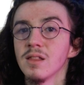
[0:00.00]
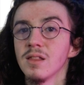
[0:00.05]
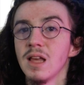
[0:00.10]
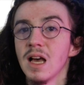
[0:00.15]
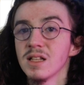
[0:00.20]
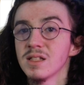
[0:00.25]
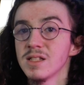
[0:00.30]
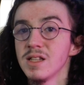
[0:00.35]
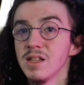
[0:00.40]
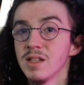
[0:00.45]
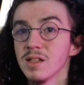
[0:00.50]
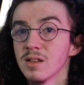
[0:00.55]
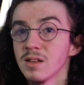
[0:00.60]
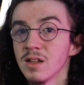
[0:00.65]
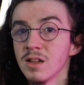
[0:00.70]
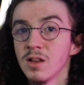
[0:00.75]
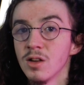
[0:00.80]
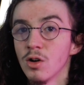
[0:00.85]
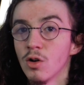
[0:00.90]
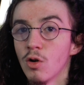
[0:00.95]
That's it.
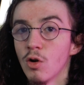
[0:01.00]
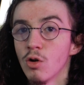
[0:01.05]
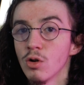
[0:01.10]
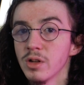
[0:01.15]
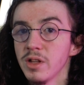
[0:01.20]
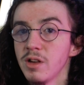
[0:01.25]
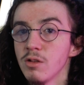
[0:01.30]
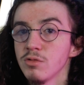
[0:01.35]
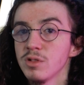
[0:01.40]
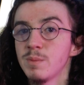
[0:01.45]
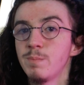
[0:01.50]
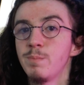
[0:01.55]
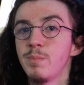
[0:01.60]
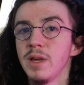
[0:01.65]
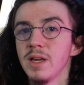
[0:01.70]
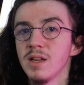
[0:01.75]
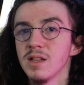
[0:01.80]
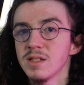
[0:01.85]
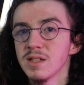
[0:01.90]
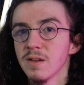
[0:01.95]
Audio's
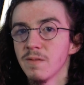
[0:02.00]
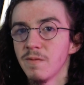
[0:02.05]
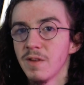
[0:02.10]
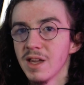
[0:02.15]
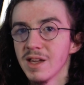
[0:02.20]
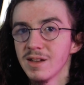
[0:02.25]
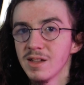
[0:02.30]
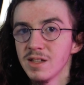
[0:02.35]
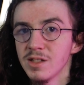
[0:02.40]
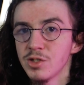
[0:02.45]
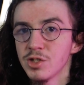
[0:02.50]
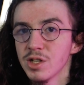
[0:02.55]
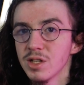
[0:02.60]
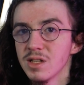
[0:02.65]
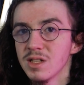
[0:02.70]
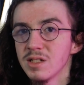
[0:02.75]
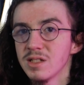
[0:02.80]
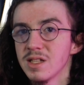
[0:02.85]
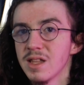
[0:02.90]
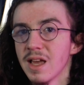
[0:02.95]
biggest advantage
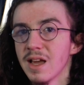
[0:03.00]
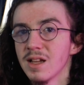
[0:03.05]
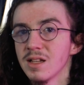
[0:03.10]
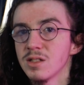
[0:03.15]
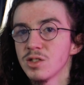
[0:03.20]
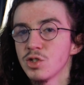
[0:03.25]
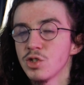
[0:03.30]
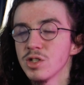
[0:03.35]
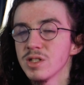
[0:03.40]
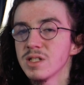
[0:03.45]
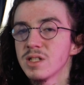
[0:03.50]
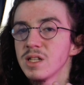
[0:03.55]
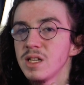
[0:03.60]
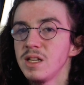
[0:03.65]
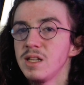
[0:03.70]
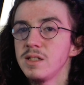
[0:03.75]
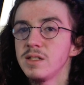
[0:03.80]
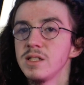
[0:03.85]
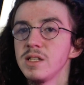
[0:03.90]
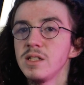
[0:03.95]
is that it's just
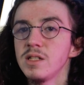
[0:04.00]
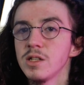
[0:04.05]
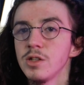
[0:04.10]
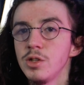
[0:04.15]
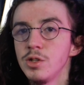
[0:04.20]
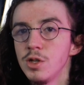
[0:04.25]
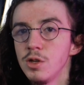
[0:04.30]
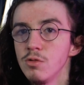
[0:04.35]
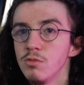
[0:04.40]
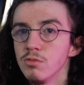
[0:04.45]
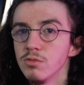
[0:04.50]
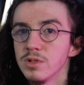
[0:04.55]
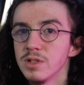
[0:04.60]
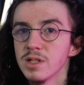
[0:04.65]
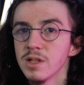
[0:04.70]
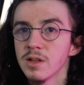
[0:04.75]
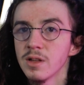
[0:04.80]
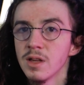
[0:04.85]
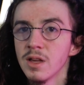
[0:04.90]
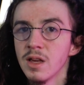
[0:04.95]
easy to use.
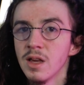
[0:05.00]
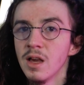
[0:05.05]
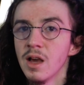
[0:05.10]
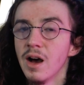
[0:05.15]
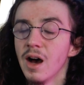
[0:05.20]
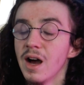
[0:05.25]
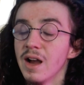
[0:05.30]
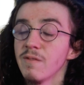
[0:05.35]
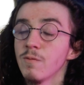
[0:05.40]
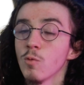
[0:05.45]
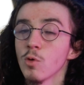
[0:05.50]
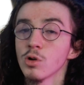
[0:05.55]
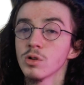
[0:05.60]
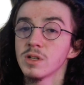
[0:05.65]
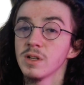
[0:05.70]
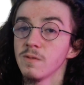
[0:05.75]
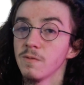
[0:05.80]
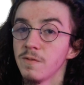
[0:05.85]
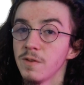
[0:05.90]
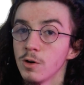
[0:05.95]
I've worked
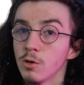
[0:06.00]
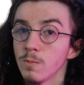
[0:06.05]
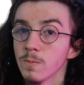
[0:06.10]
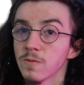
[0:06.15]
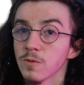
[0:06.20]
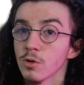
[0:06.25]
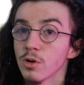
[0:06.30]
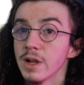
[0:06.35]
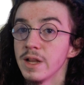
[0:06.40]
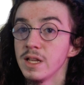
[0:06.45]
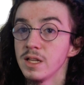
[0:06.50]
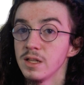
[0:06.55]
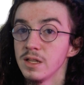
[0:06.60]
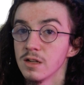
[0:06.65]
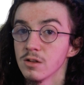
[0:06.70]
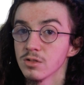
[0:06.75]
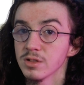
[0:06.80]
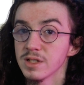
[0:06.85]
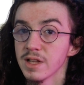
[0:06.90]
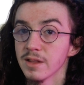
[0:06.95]
in film for 8
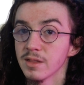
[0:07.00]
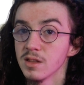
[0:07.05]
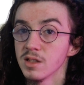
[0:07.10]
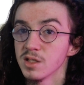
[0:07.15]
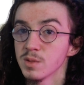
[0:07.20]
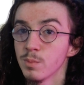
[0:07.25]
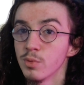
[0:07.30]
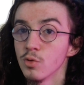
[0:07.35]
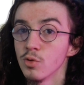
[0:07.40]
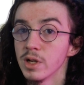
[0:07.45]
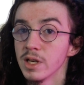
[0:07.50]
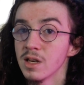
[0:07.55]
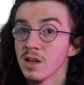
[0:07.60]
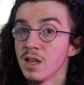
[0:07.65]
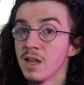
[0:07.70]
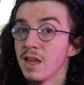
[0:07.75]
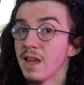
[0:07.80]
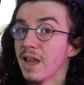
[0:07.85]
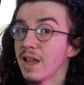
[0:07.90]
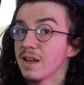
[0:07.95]
years at this point,
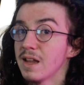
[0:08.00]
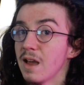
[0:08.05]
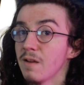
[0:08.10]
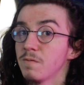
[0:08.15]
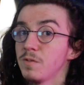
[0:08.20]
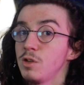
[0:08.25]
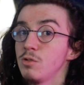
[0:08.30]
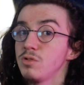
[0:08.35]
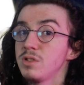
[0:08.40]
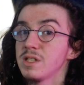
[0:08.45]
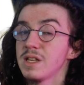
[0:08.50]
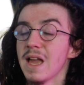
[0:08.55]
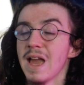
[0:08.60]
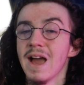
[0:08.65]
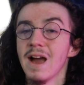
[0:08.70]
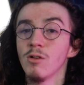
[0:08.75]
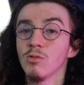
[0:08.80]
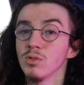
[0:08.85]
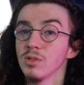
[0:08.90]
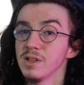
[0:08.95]
and have used
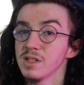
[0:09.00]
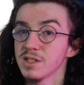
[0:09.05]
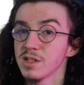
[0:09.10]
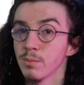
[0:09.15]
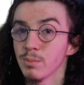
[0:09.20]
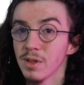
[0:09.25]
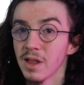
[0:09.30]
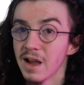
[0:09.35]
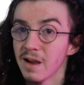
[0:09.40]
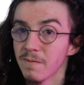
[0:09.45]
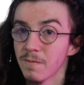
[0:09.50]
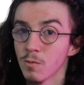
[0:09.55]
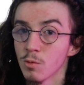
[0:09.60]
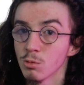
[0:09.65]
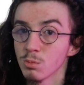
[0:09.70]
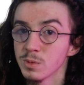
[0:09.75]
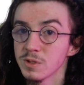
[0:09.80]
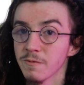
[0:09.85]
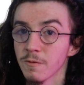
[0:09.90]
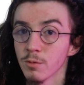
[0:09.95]
countless of
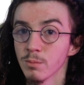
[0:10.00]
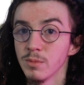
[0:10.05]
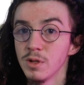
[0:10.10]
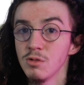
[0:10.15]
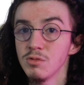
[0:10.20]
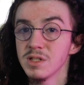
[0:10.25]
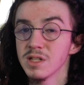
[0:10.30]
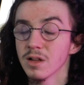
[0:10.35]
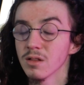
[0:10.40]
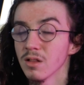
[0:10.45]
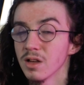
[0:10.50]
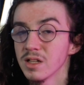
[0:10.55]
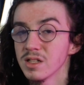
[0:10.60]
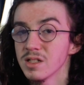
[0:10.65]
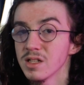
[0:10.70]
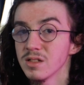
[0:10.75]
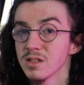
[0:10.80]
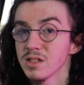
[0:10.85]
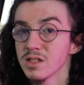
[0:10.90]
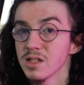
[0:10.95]
platforms for music
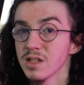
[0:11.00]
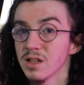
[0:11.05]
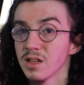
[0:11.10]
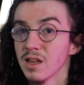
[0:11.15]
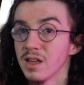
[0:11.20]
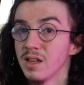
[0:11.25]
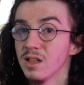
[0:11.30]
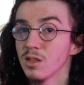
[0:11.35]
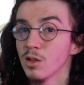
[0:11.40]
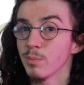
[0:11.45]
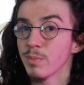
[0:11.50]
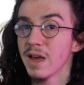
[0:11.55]
licensing in the